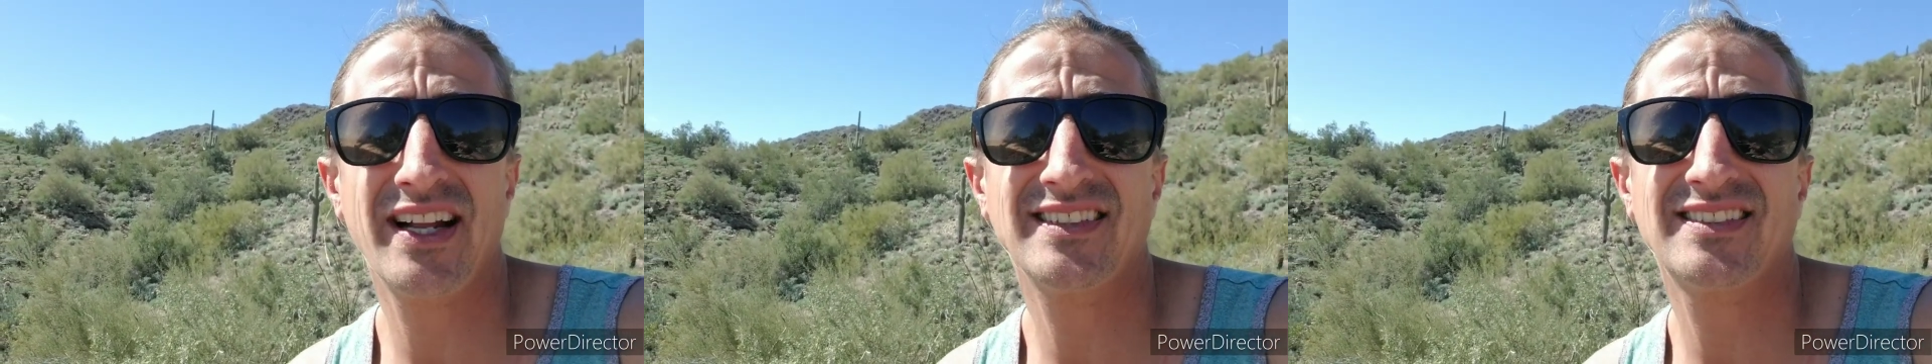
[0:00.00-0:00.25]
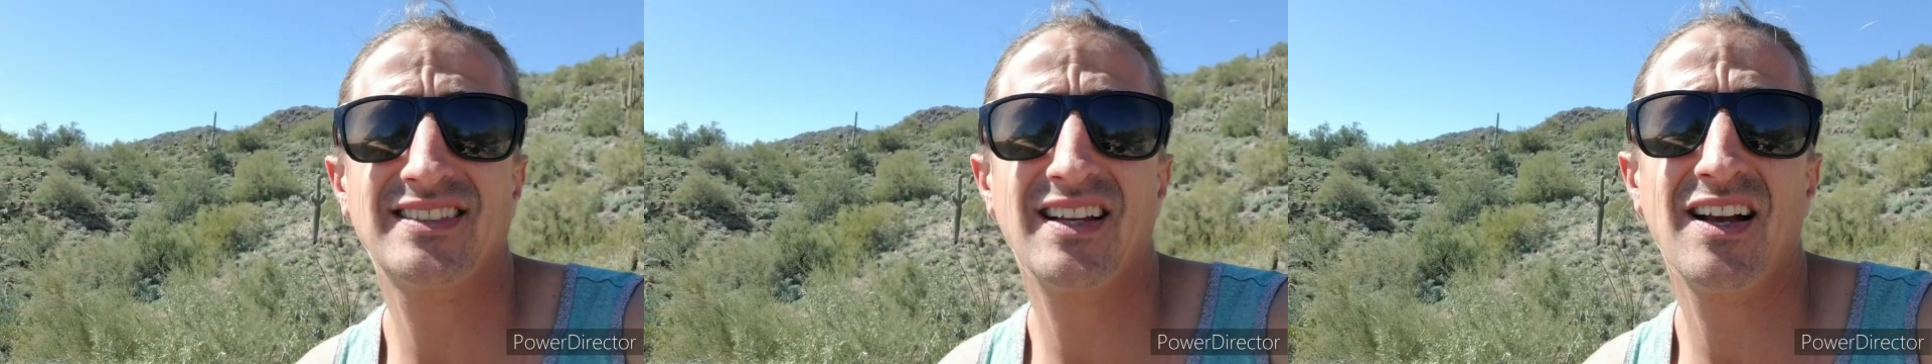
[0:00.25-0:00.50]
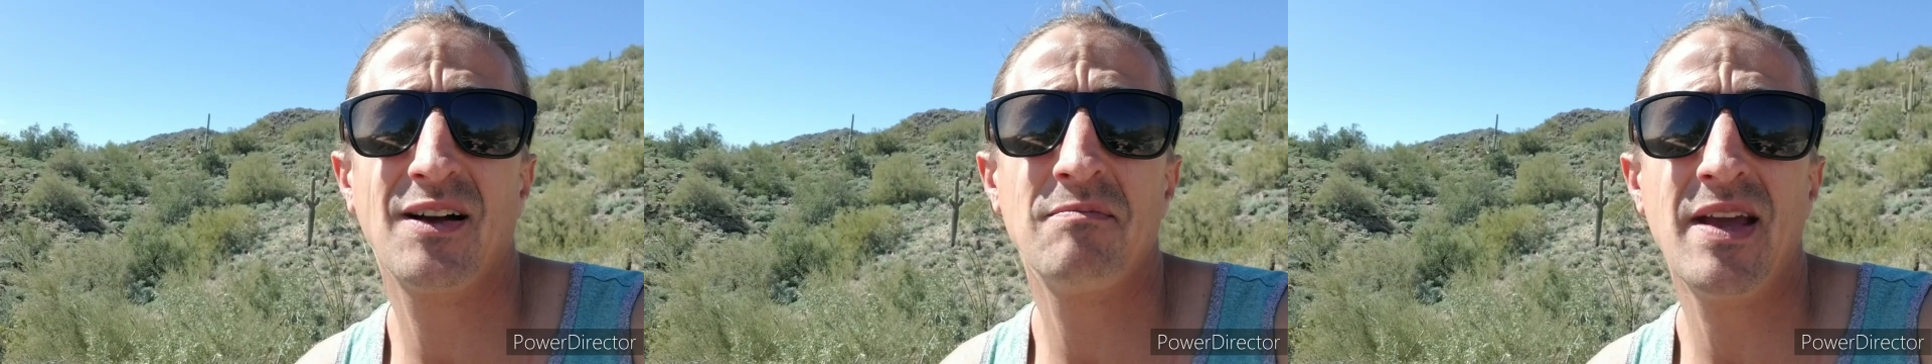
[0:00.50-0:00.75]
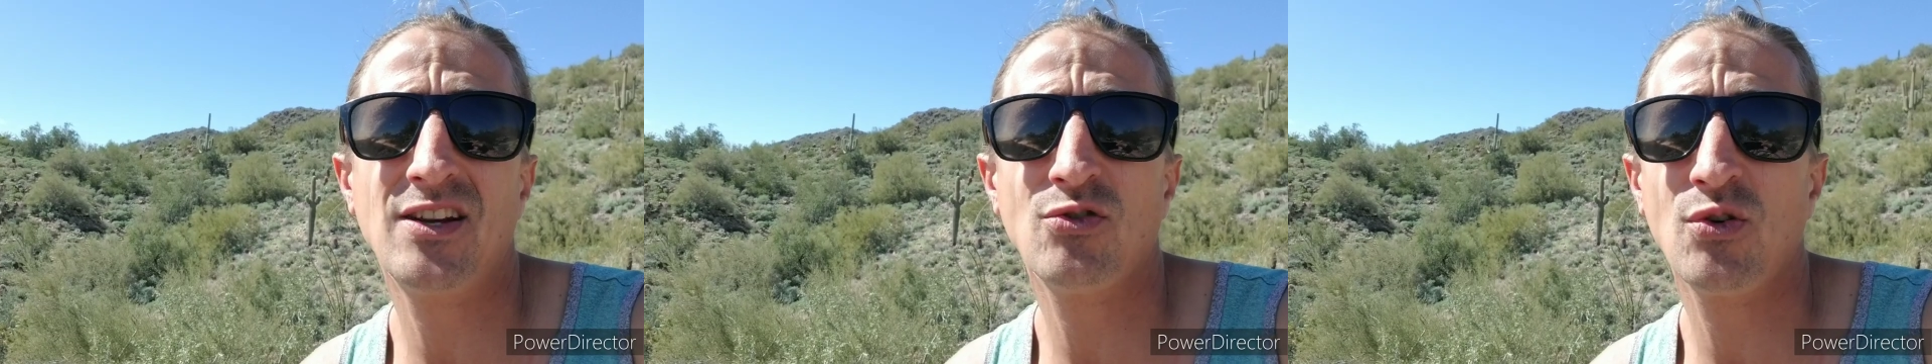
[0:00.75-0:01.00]
It has uh,
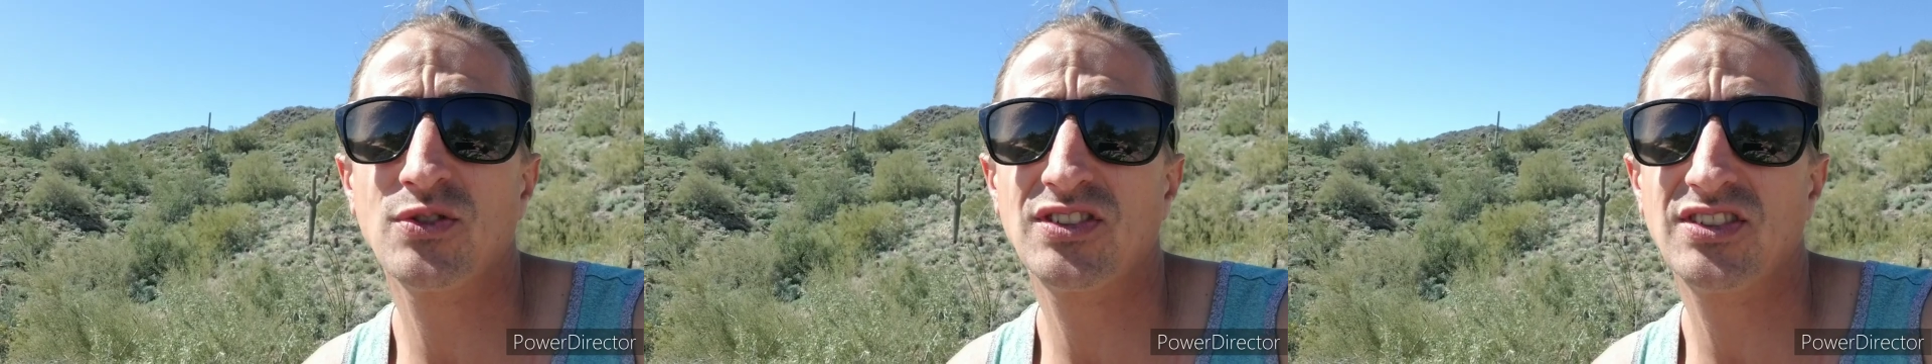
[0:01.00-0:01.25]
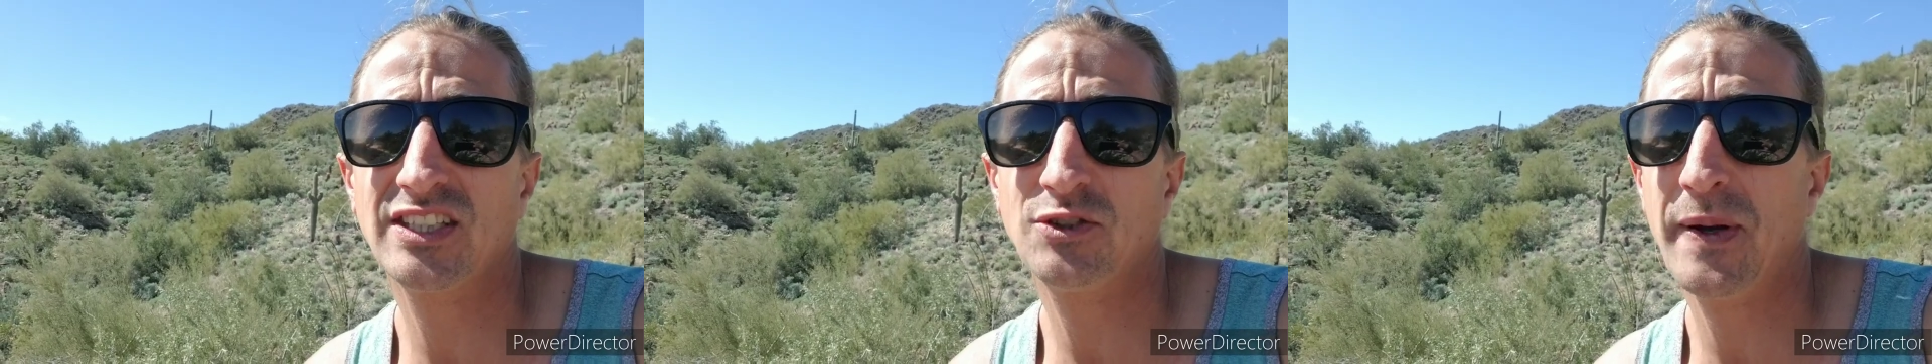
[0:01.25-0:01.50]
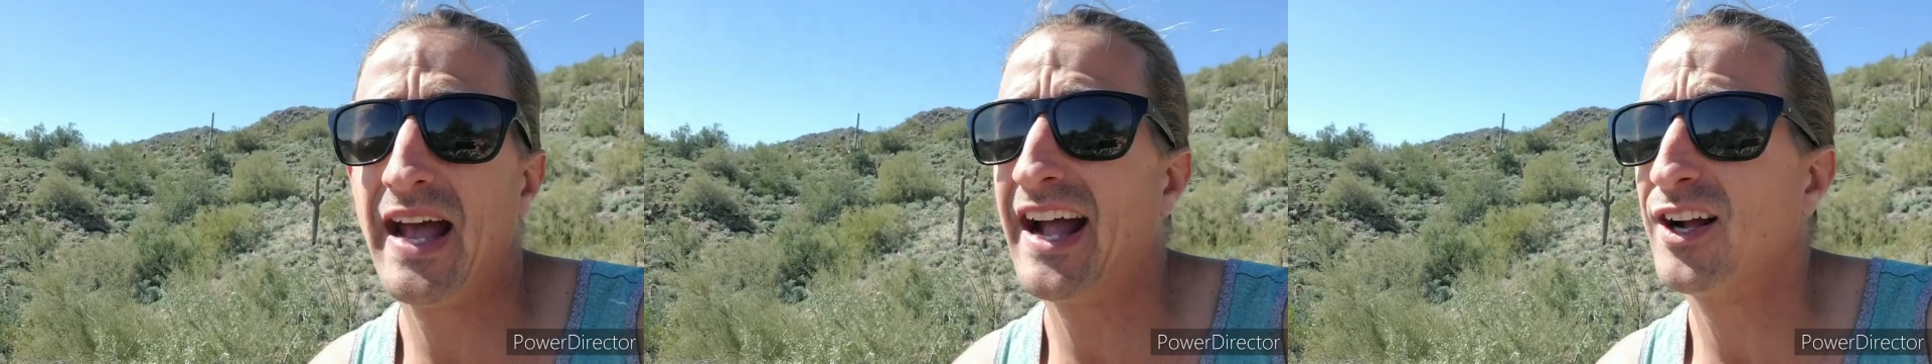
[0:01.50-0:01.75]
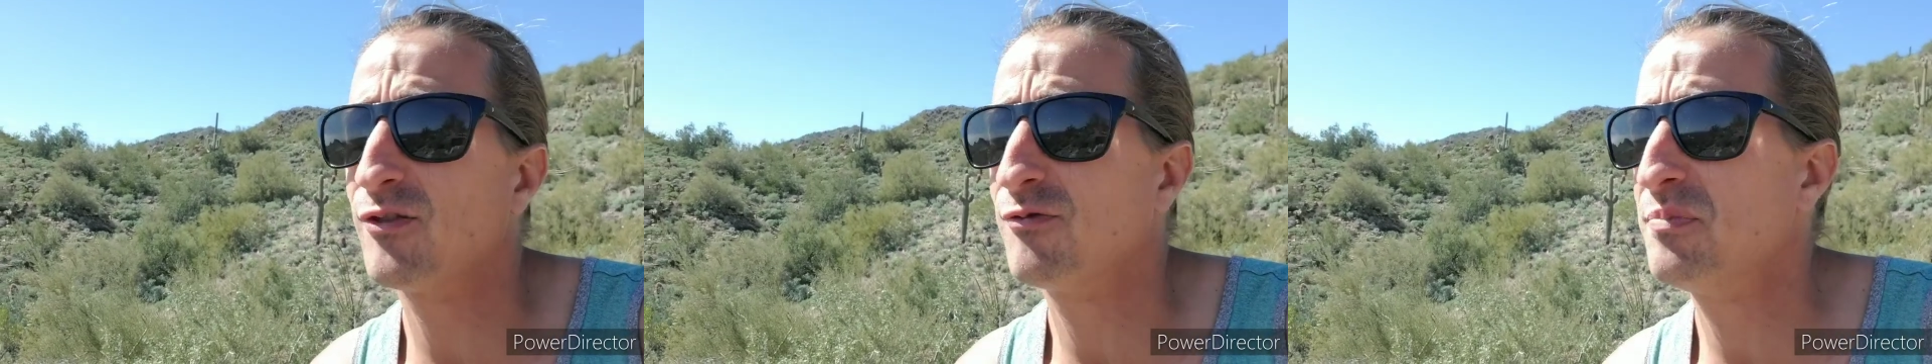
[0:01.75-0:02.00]
make your own six
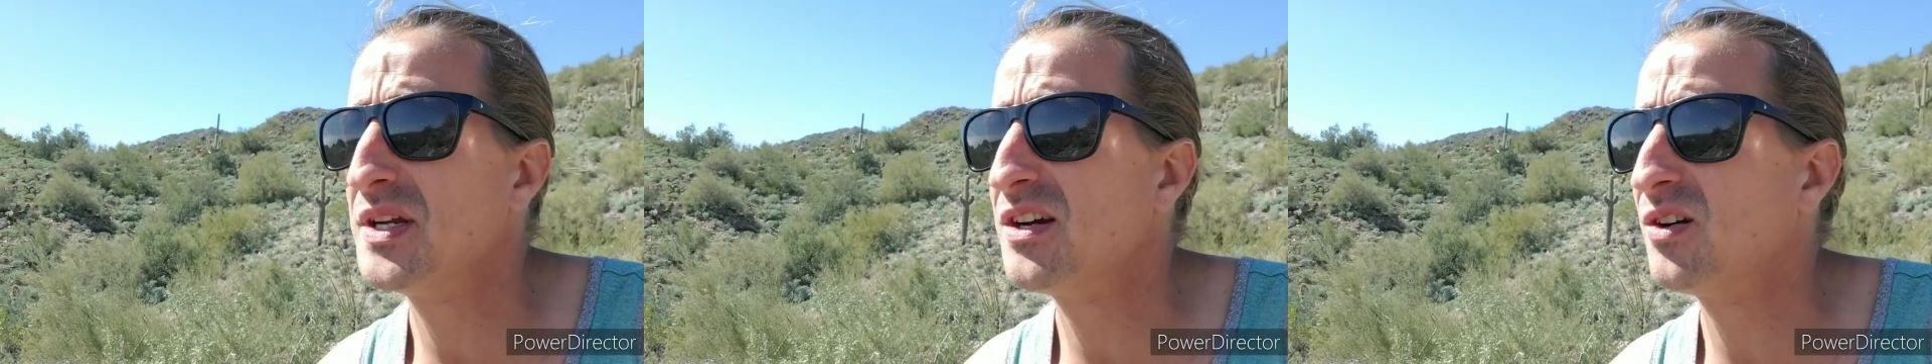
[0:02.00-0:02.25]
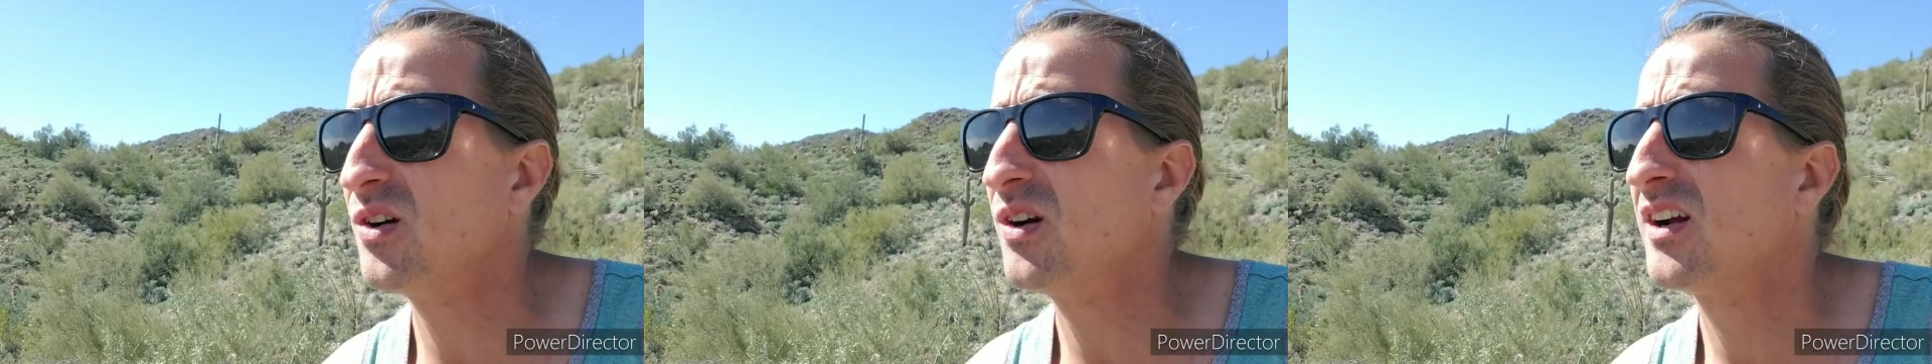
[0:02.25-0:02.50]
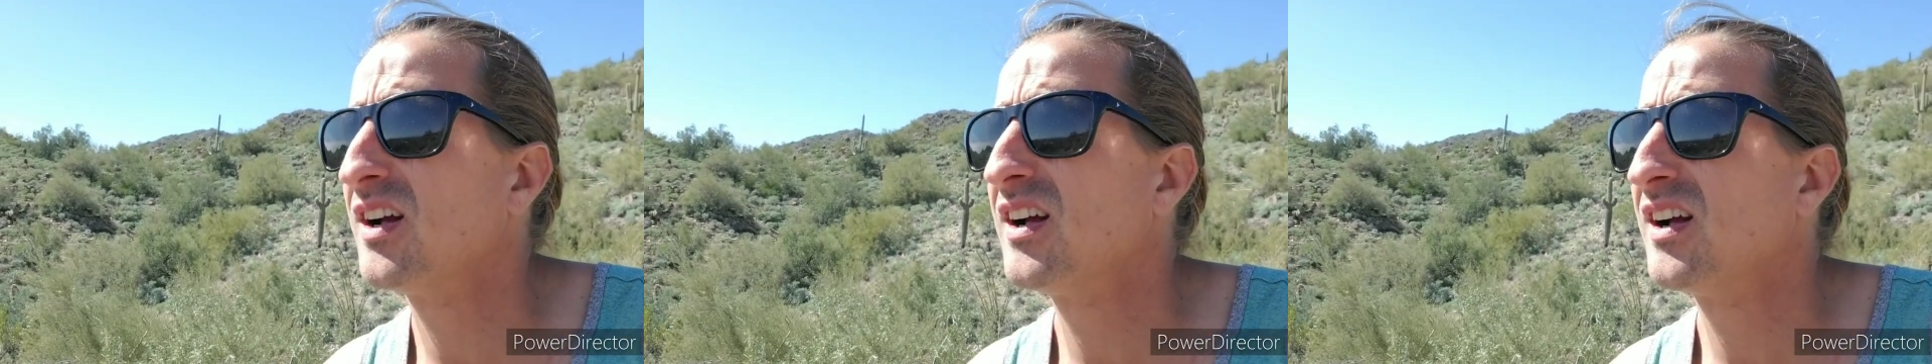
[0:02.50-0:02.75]
pack of beer.